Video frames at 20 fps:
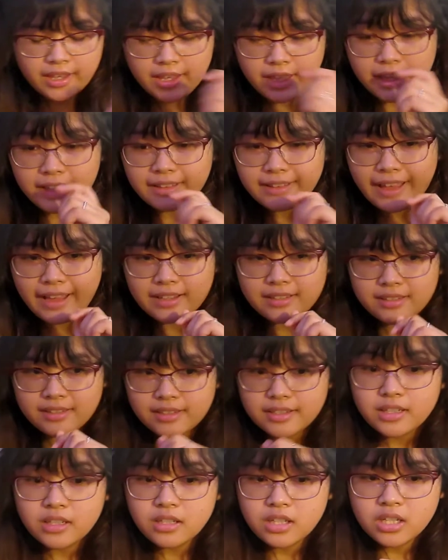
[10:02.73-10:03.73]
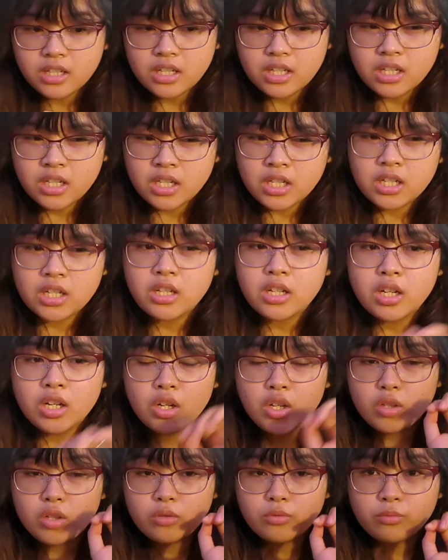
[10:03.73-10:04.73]
It lasted
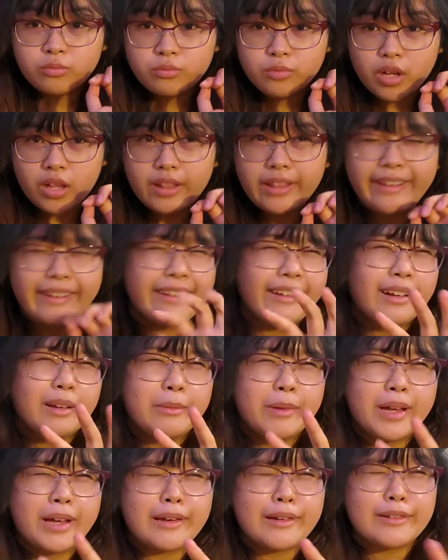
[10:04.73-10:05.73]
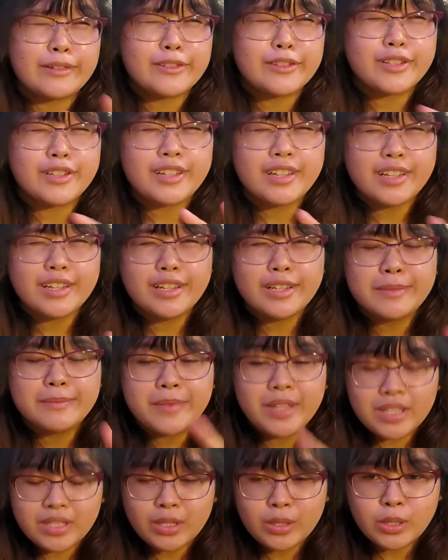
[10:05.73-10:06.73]
like about
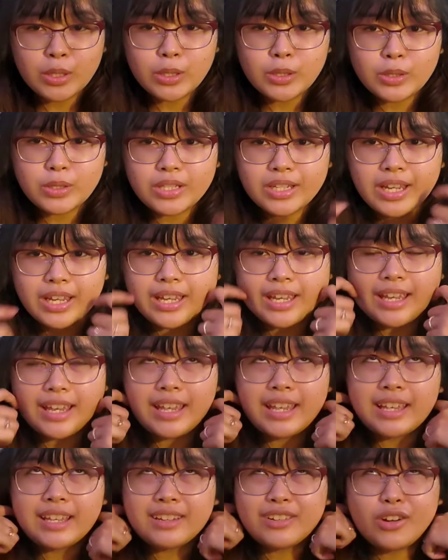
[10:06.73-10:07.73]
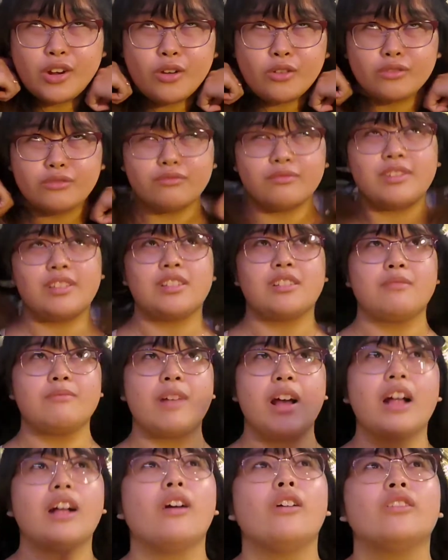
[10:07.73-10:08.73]
not the whole day. The
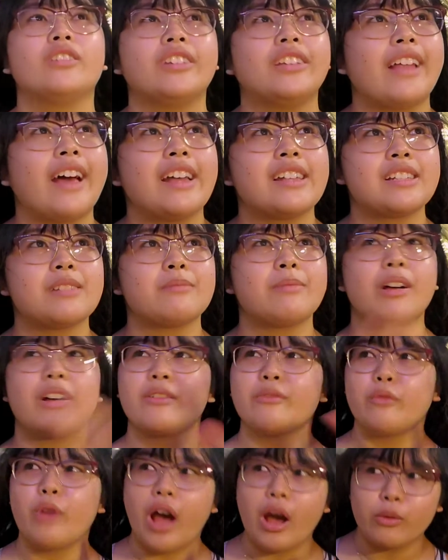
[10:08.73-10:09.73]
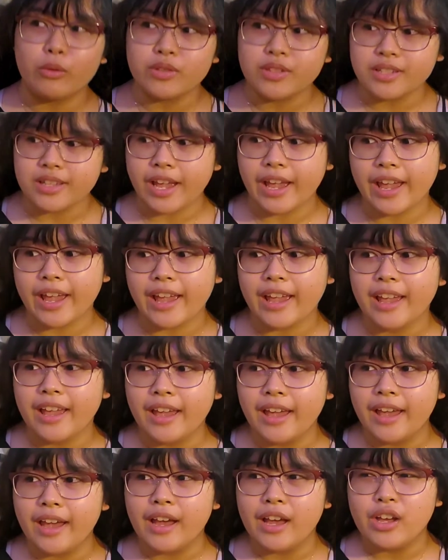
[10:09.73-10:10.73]
smell only lasts about, I would say,
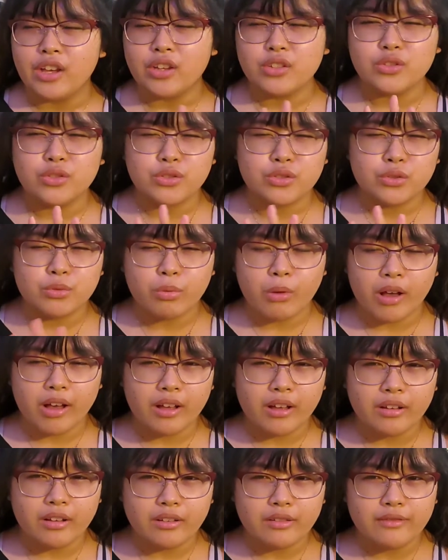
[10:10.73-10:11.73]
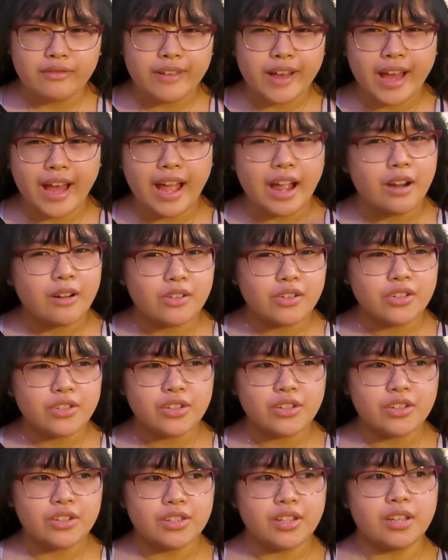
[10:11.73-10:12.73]
12 hours
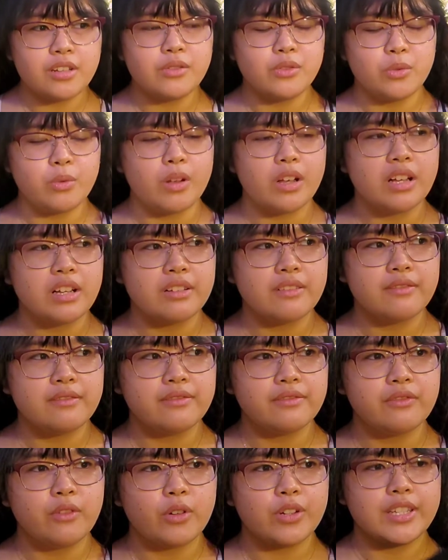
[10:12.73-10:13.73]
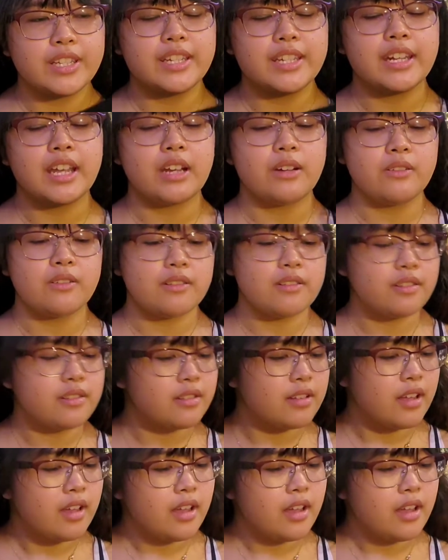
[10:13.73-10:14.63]
or so, 14 hours.